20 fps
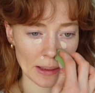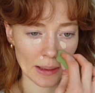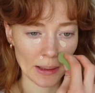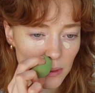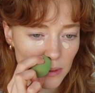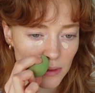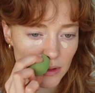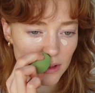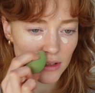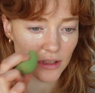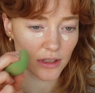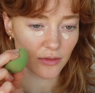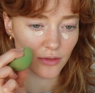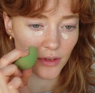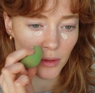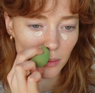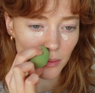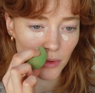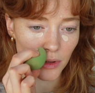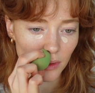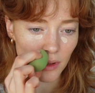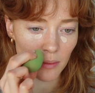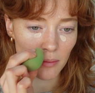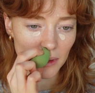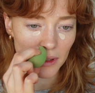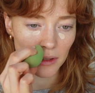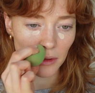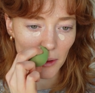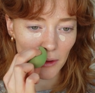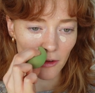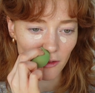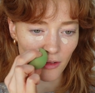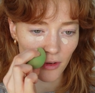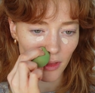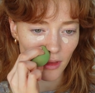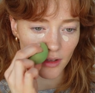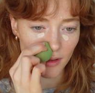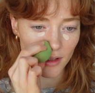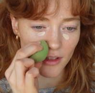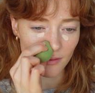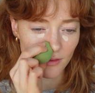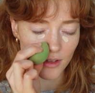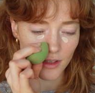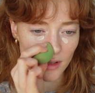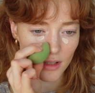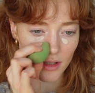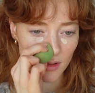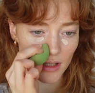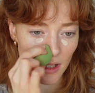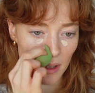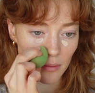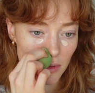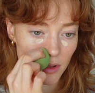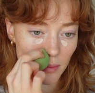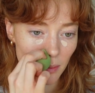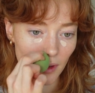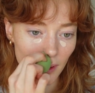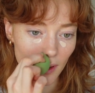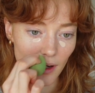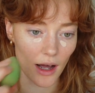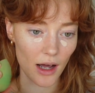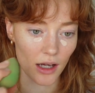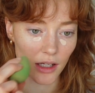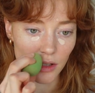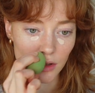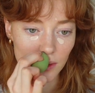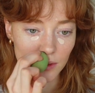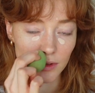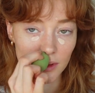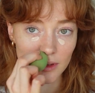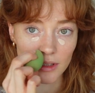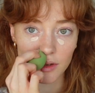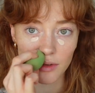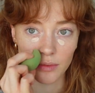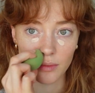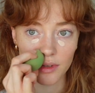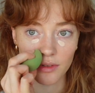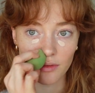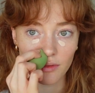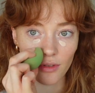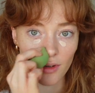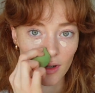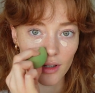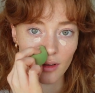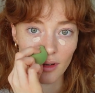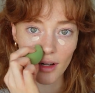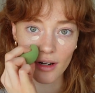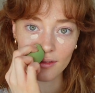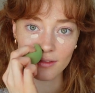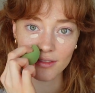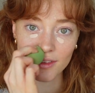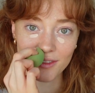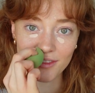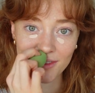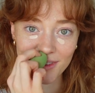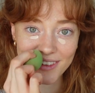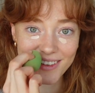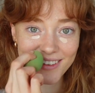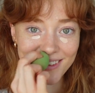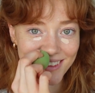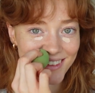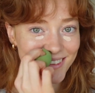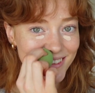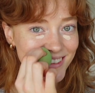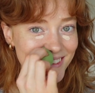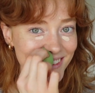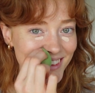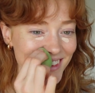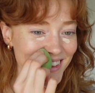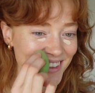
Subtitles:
use a different beauty blender for the different steps, but I use this one for a lot of different things.